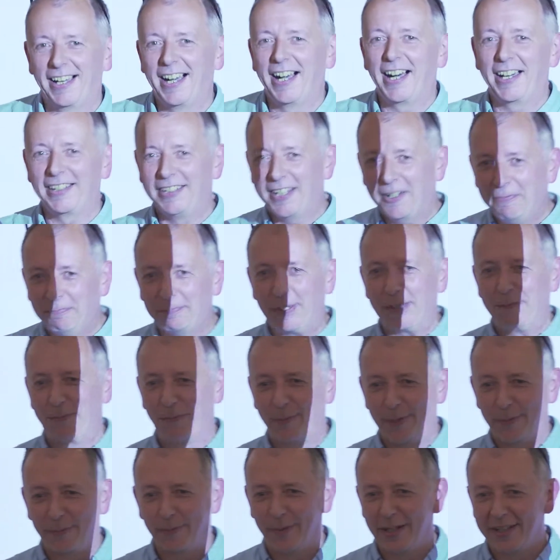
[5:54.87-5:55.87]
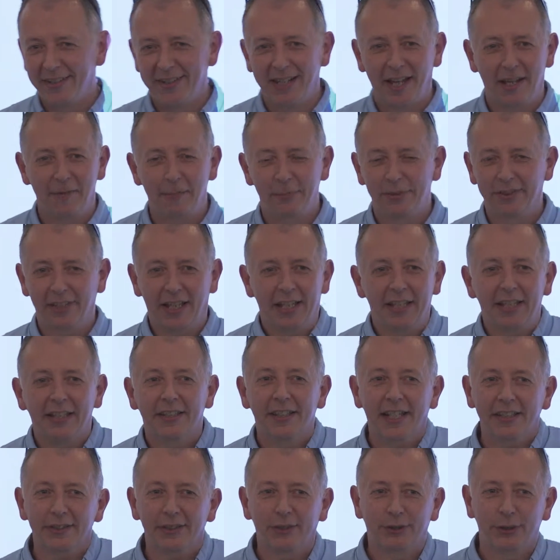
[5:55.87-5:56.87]
I love people with weird names.
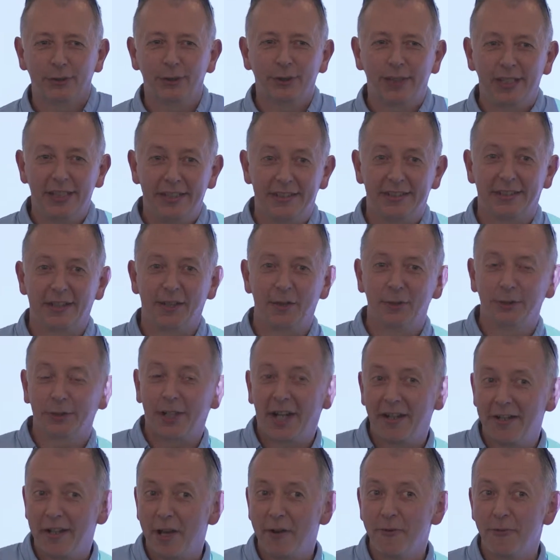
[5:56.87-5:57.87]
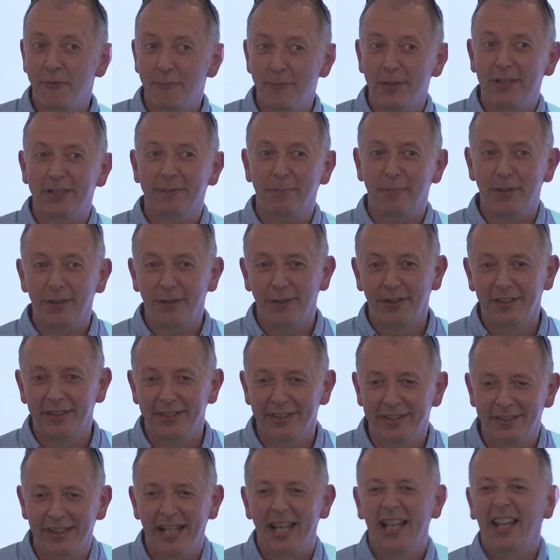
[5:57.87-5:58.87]
That story he's told, I know from
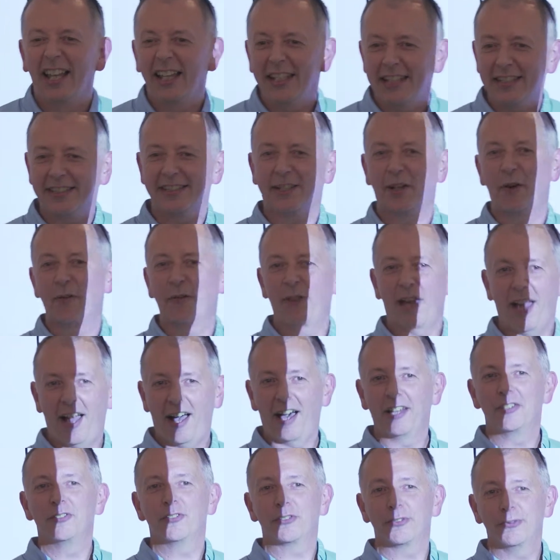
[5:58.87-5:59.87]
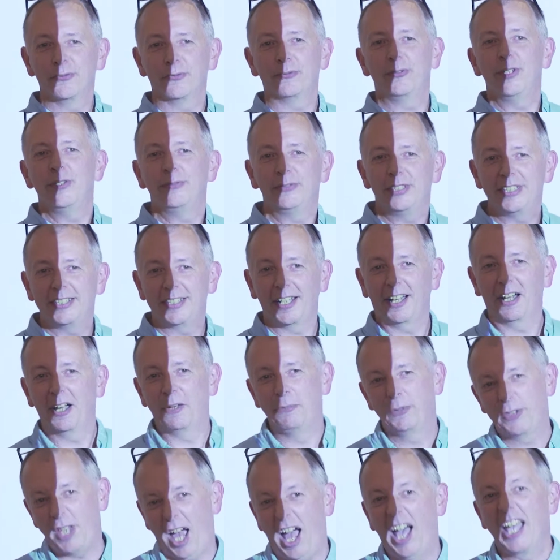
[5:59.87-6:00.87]
experience, he's told that 150
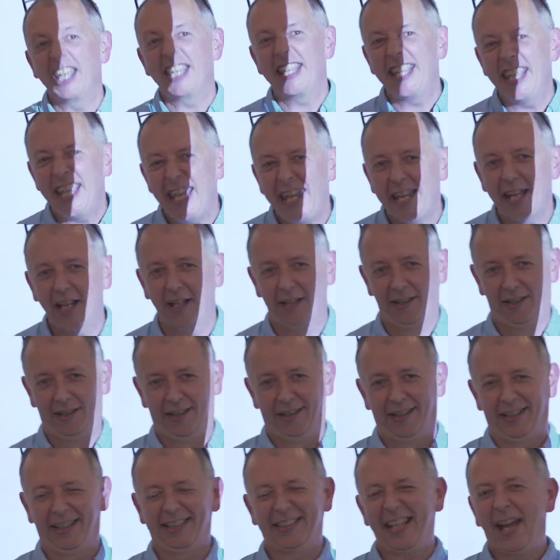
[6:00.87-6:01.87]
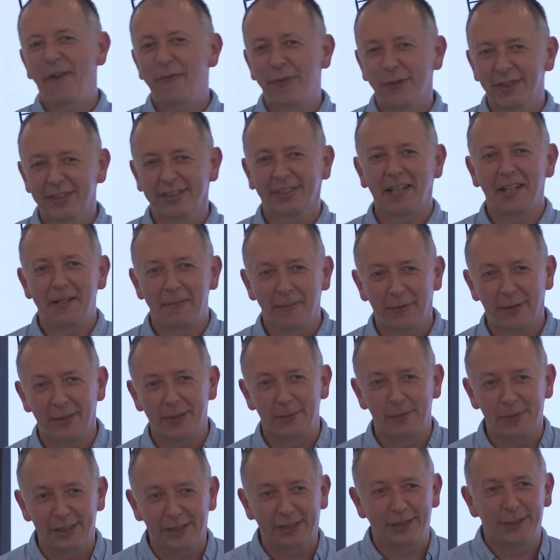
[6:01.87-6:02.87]
times a year, because I have the same
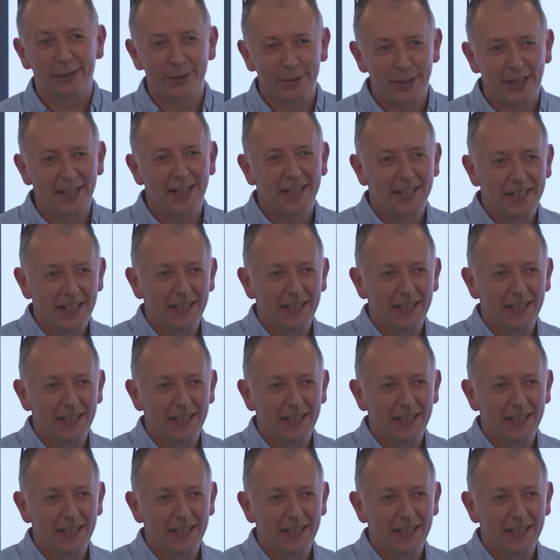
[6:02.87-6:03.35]
thing with Cluny.